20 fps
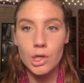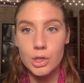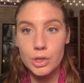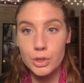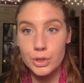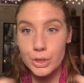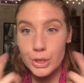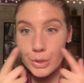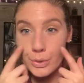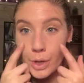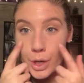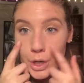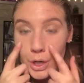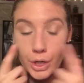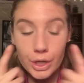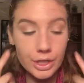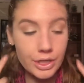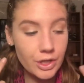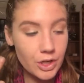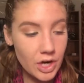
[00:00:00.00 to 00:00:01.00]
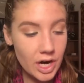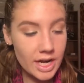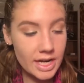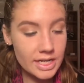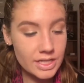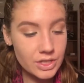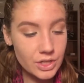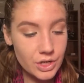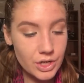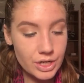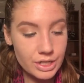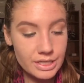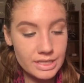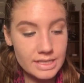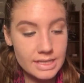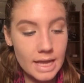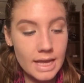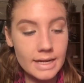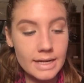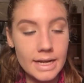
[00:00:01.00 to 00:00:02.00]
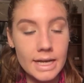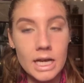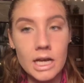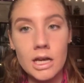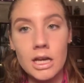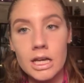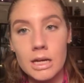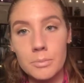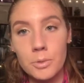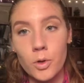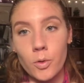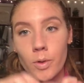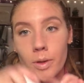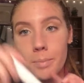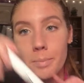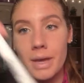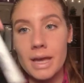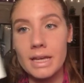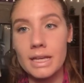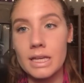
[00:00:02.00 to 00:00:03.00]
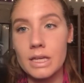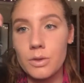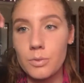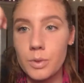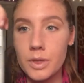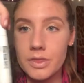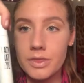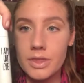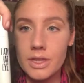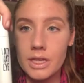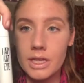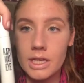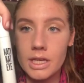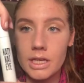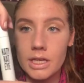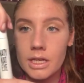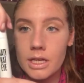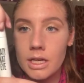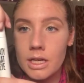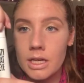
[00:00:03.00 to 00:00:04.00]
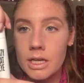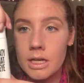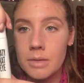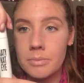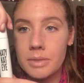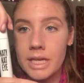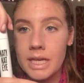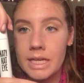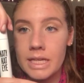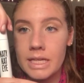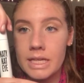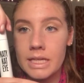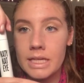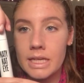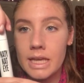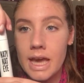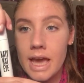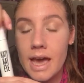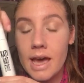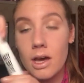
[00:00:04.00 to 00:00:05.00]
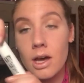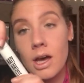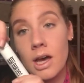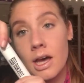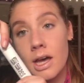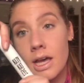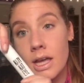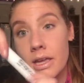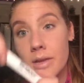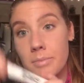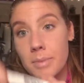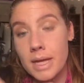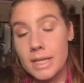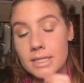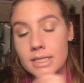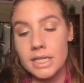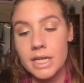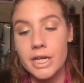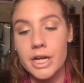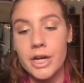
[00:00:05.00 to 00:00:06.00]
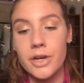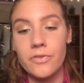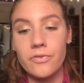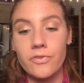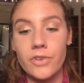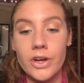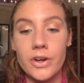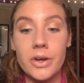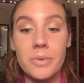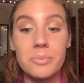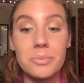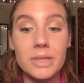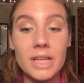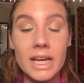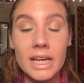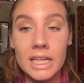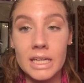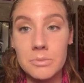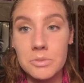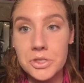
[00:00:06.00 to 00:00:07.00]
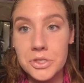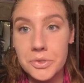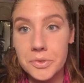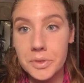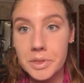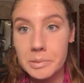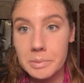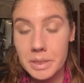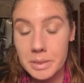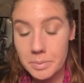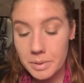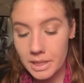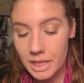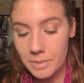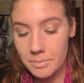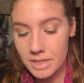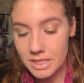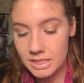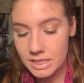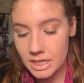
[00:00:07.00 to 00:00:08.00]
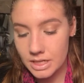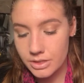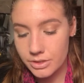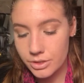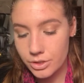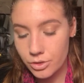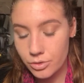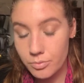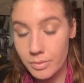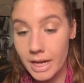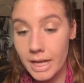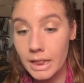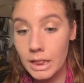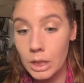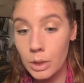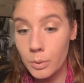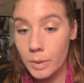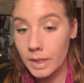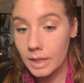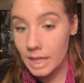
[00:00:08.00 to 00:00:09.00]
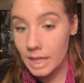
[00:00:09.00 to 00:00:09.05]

So our under eyes are set now, and I'm going back in with the Katy Kat Eye Mascara in Very Black, and I'm just going to be applying mascara to my lower